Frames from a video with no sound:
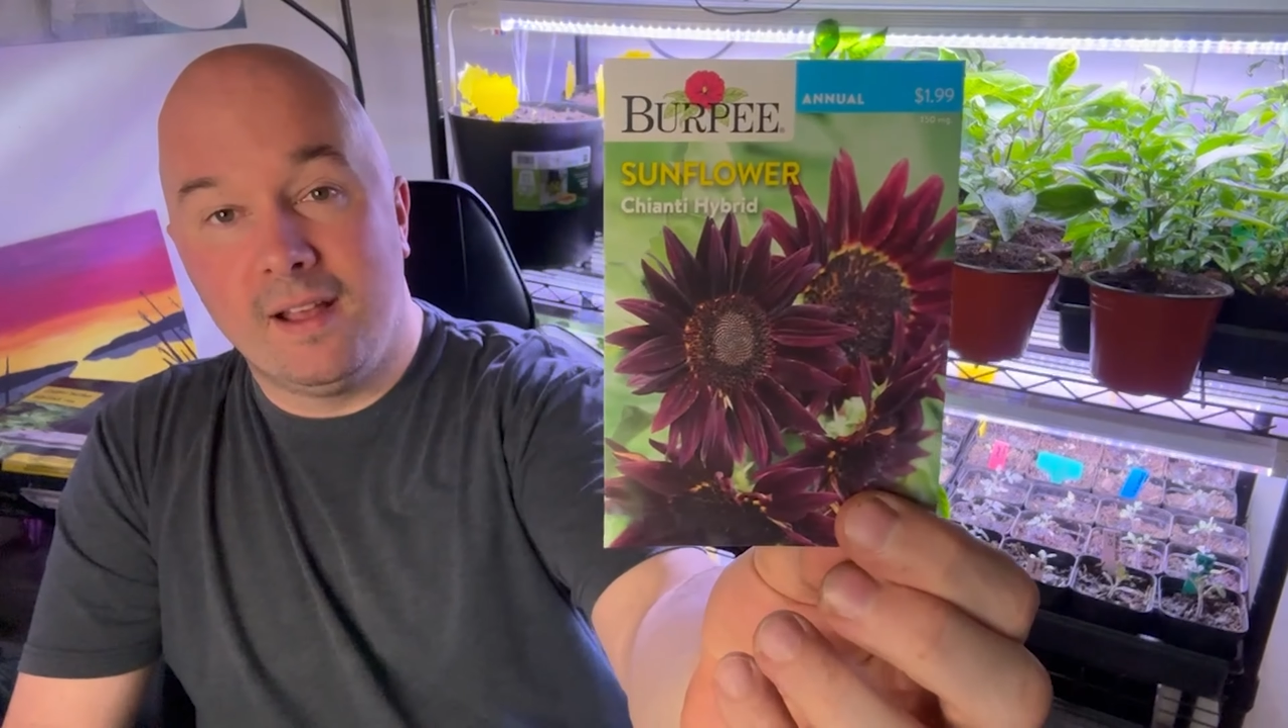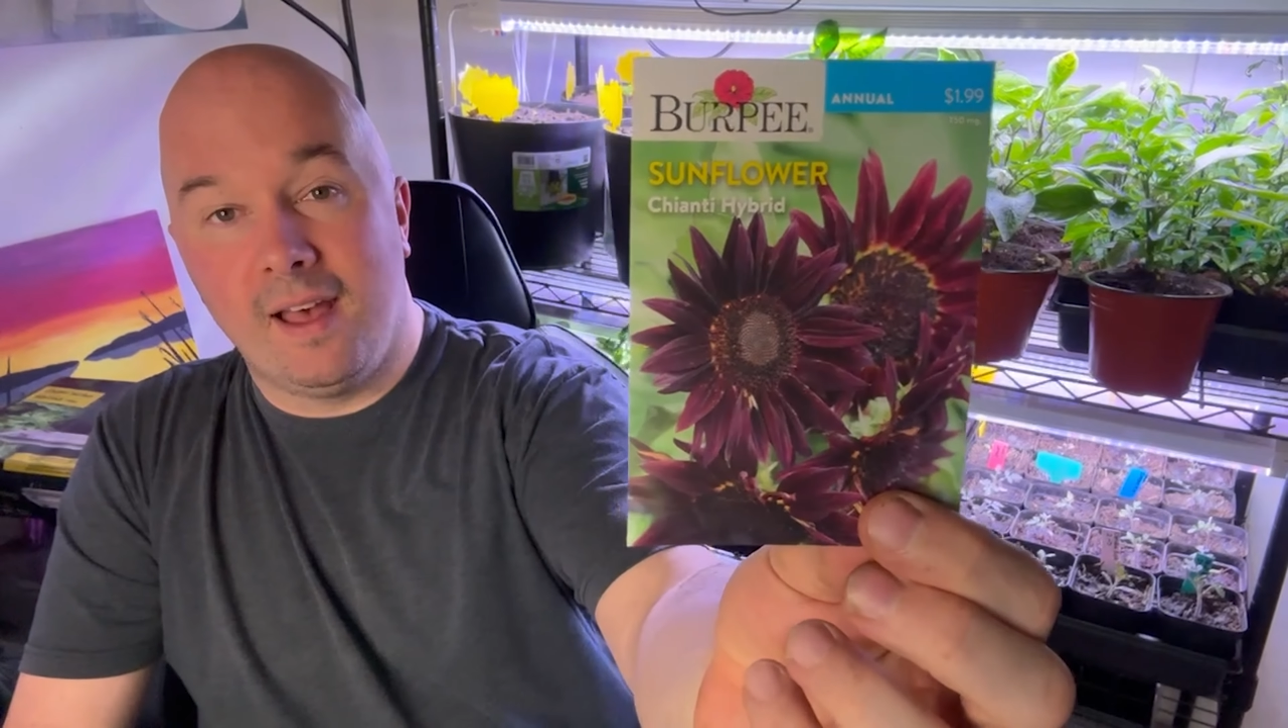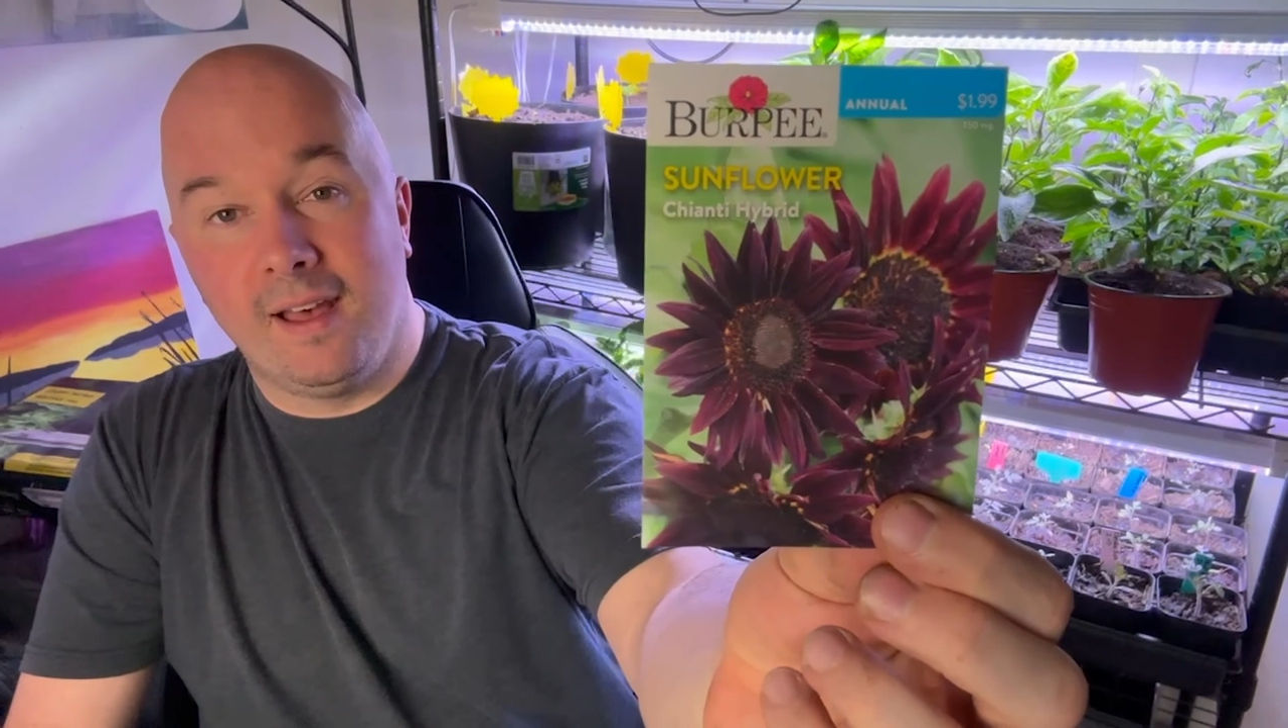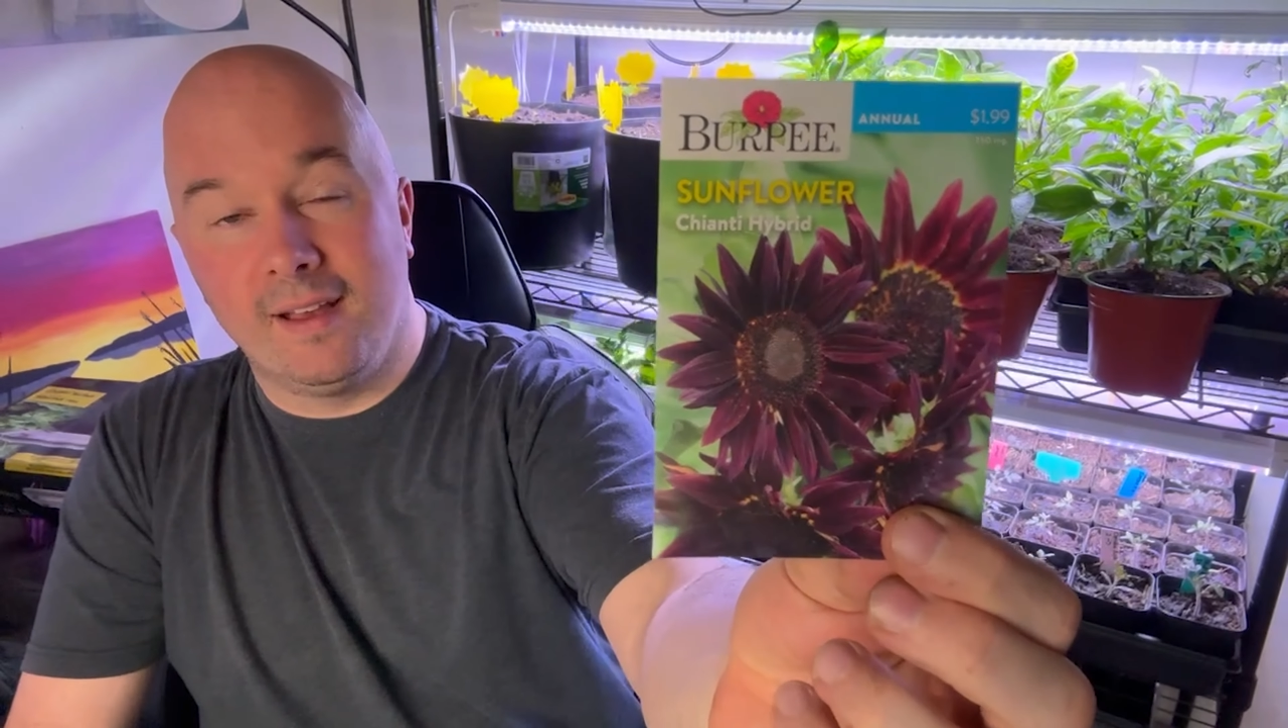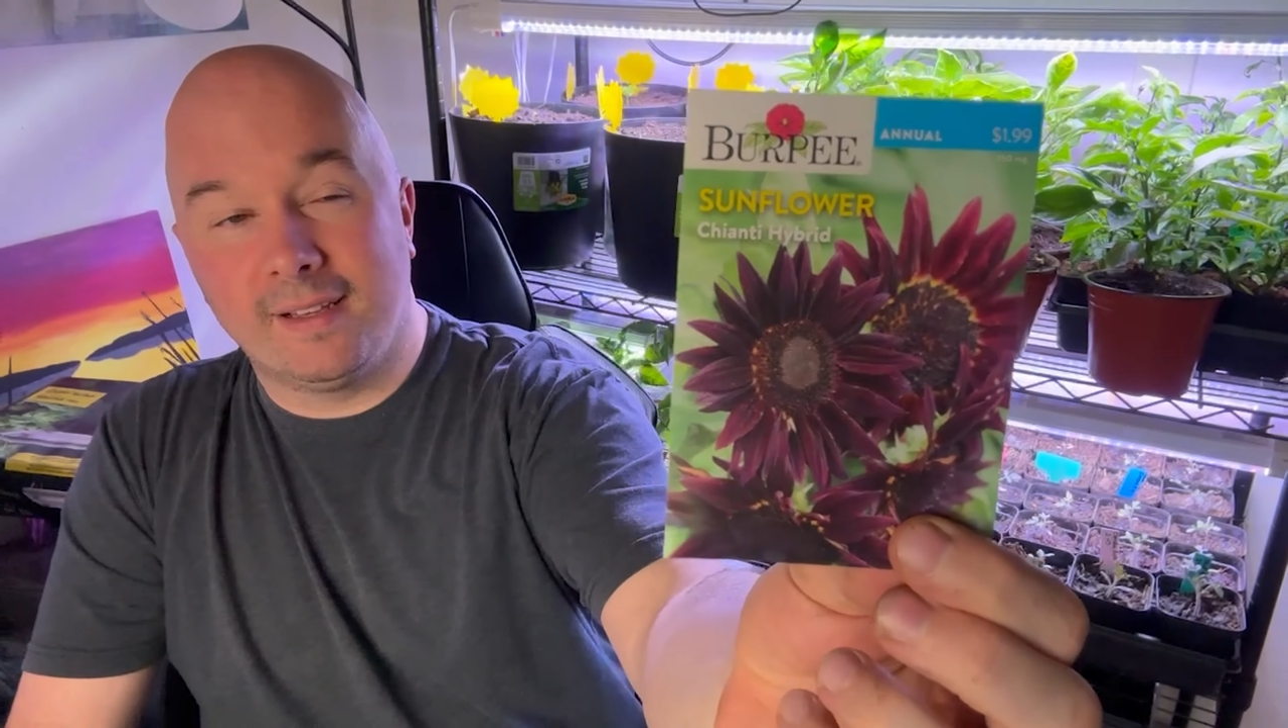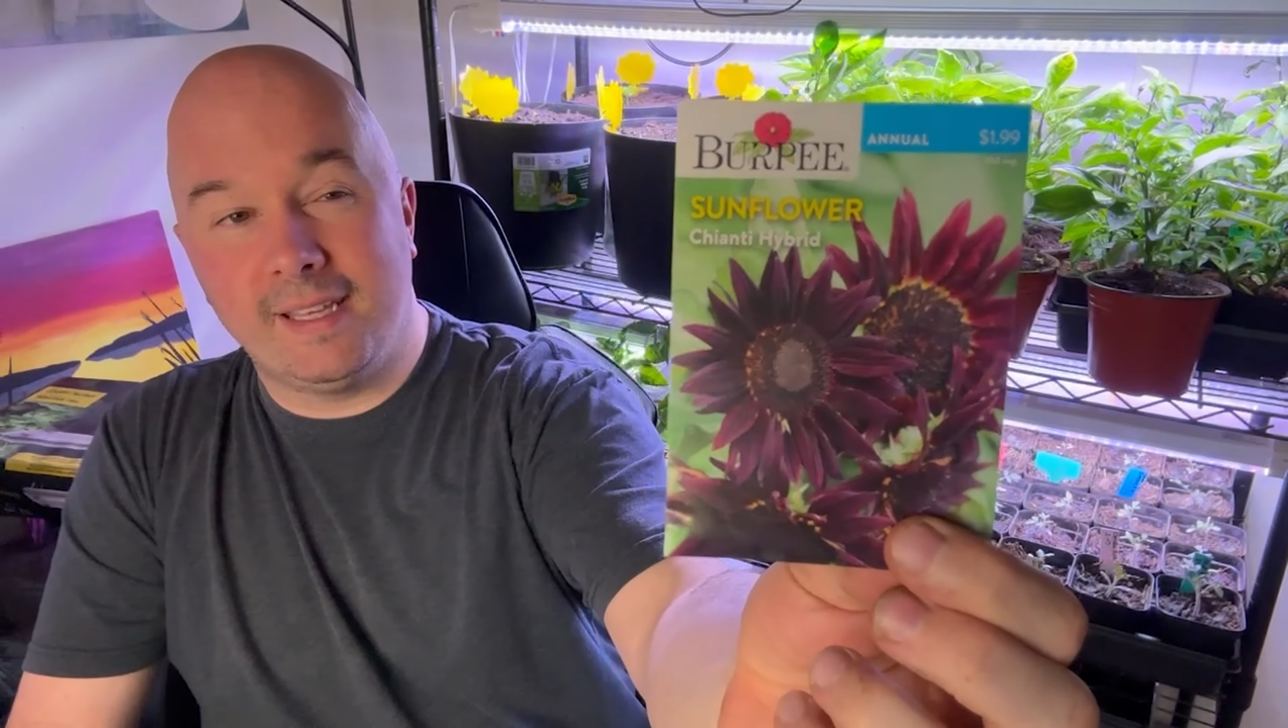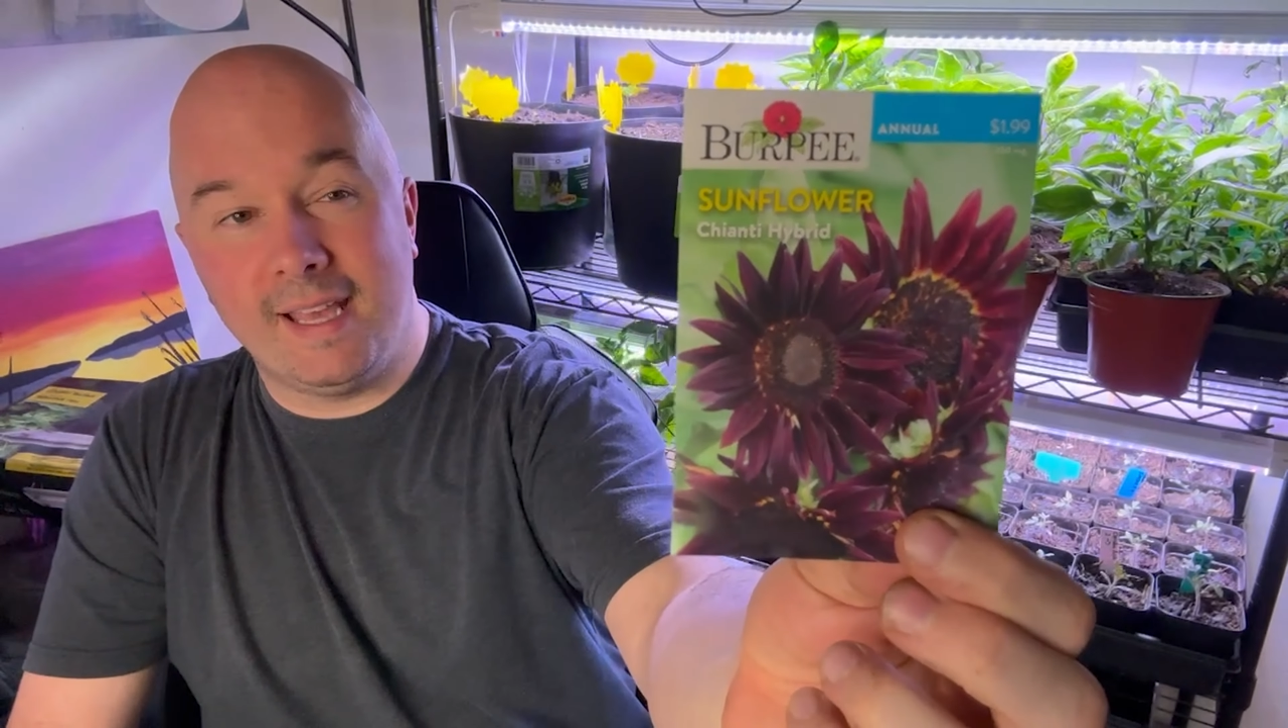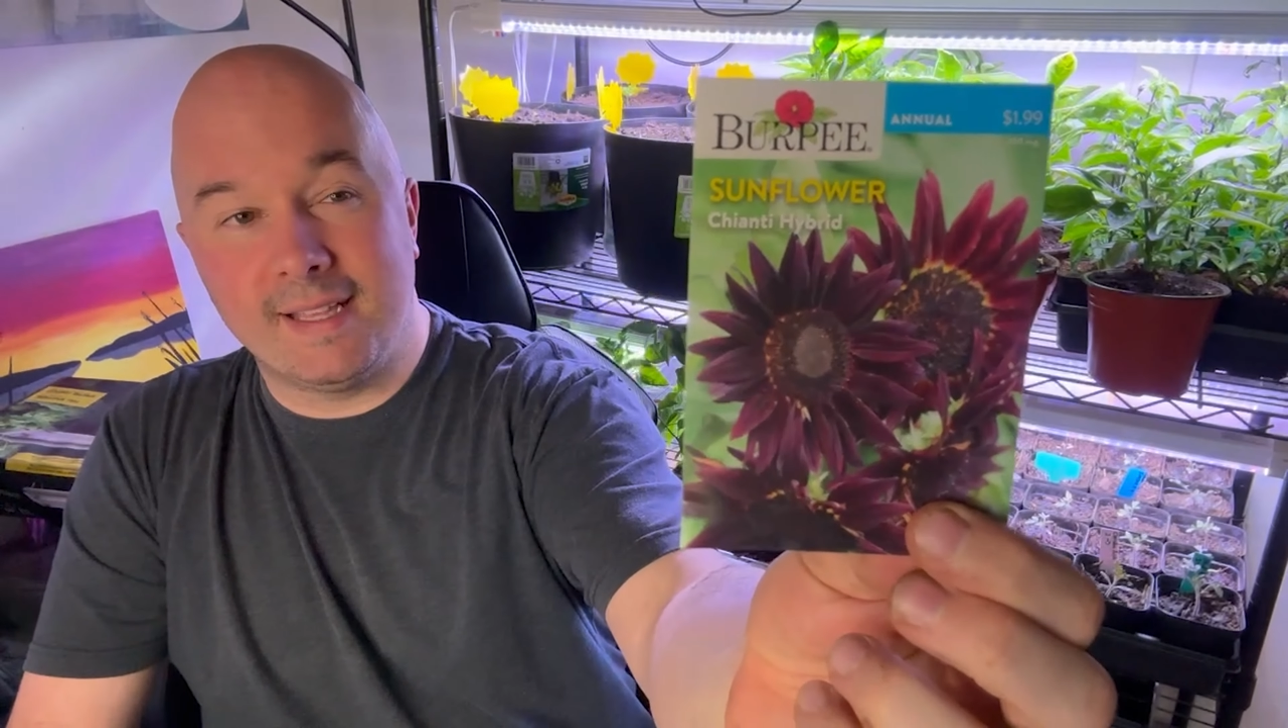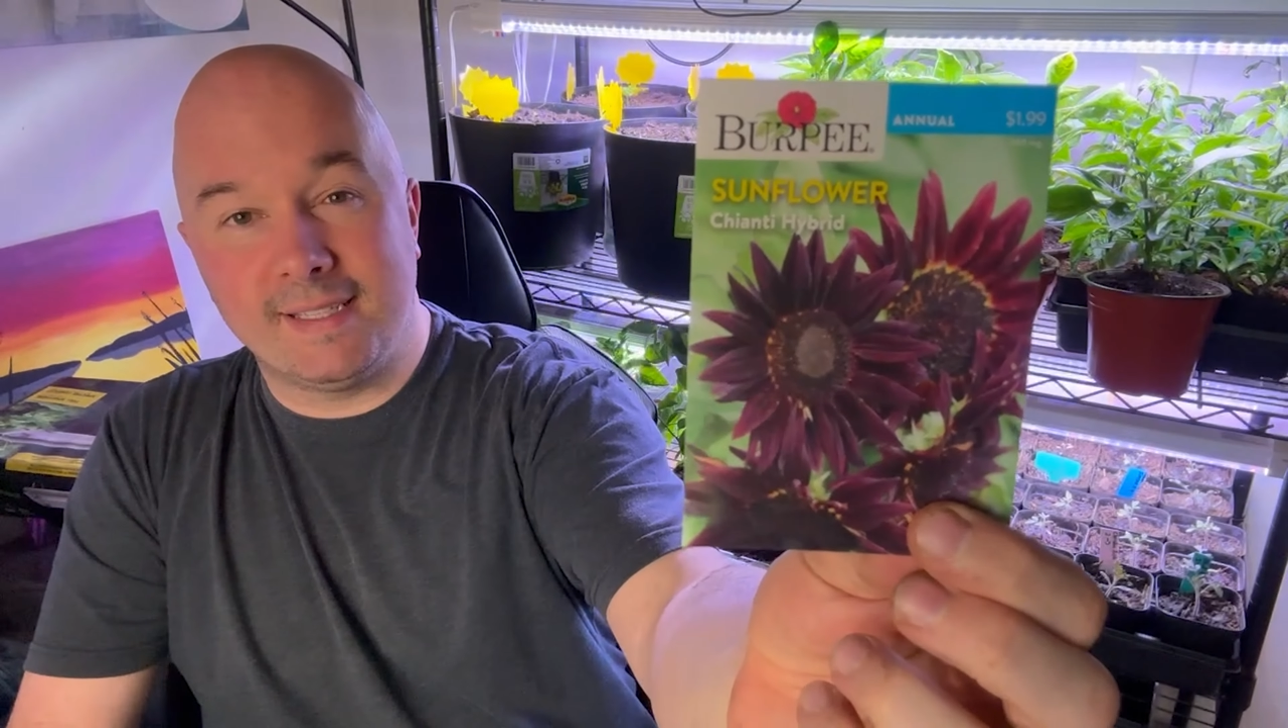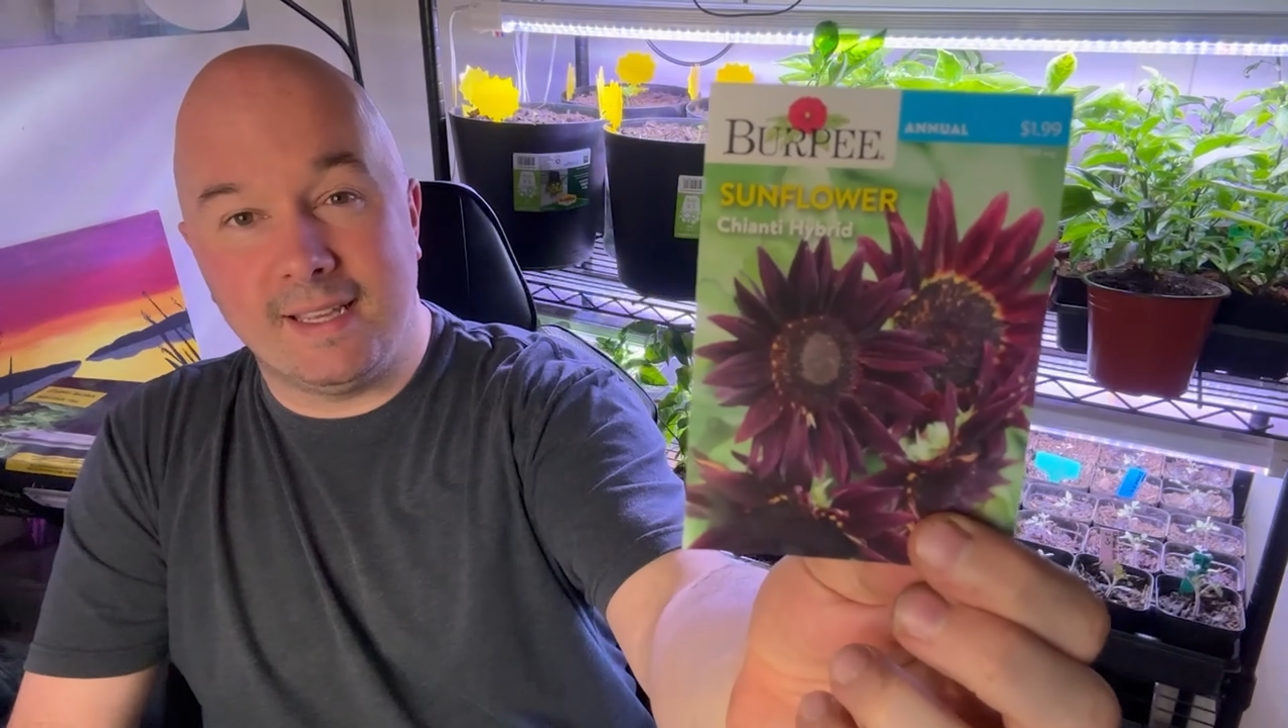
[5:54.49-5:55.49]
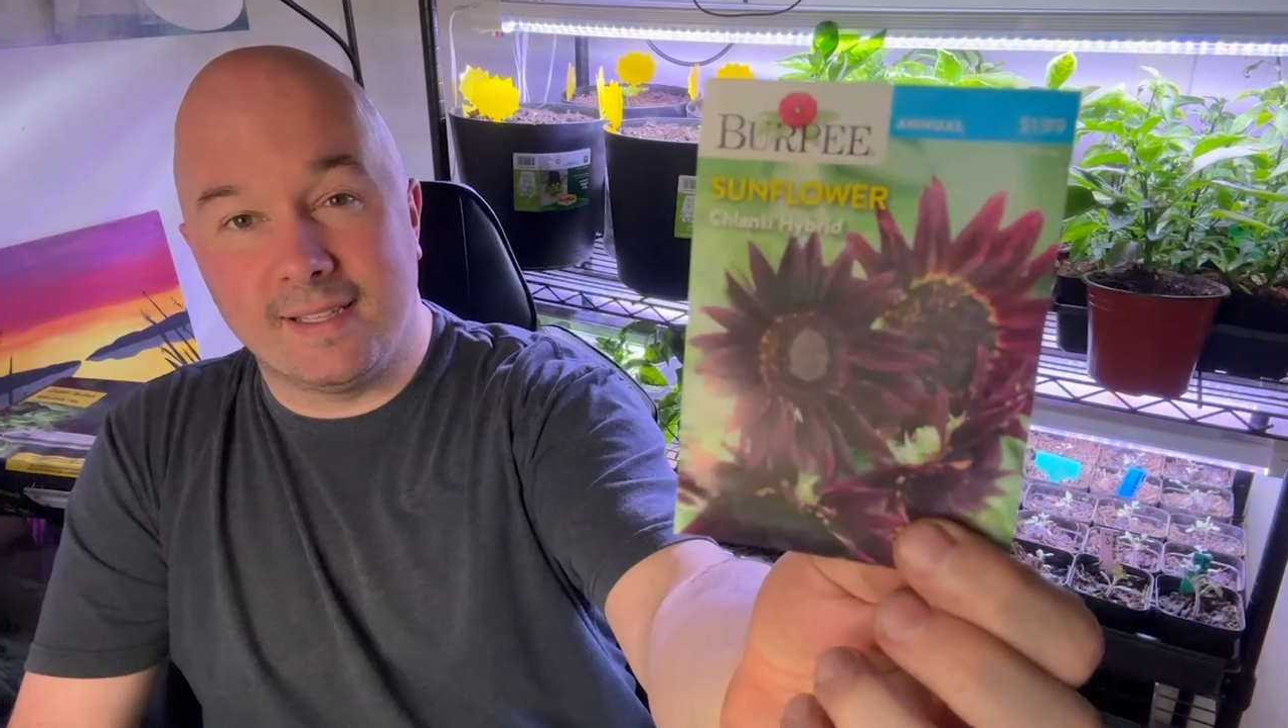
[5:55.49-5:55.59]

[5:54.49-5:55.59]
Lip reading: Chianti.